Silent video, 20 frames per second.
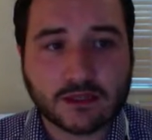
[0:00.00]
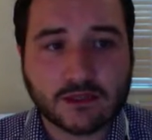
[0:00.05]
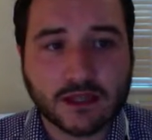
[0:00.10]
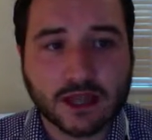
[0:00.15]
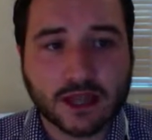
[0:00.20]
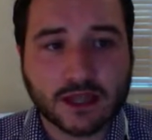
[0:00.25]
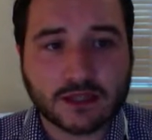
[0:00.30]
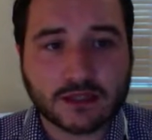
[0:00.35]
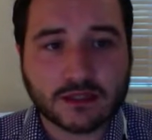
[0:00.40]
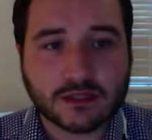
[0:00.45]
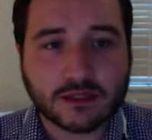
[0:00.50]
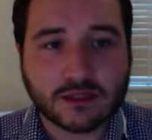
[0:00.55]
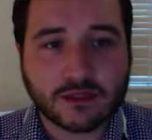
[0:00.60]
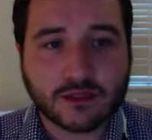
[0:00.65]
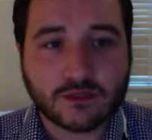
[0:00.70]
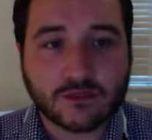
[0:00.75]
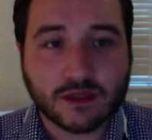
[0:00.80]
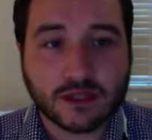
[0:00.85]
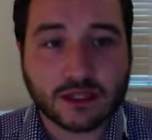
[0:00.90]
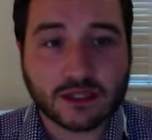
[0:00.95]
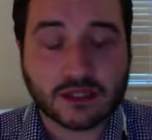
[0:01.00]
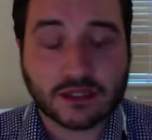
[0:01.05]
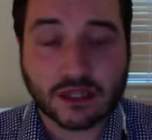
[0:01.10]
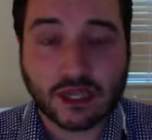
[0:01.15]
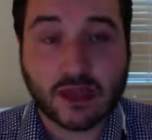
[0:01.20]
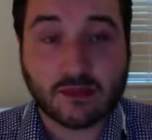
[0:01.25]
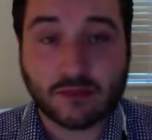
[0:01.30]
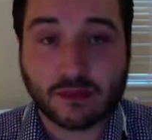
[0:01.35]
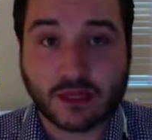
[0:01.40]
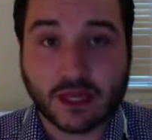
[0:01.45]
that the,
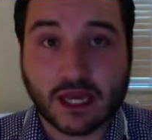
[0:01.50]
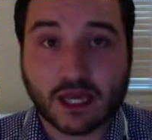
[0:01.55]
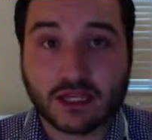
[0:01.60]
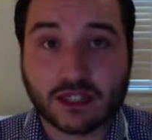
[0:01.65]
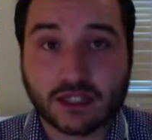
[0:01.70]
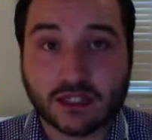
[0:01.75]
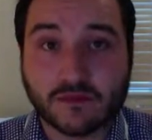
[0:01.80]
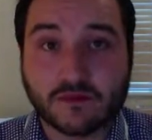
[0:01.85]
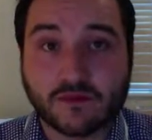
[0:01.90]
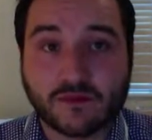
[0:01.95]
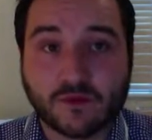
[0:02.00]
the application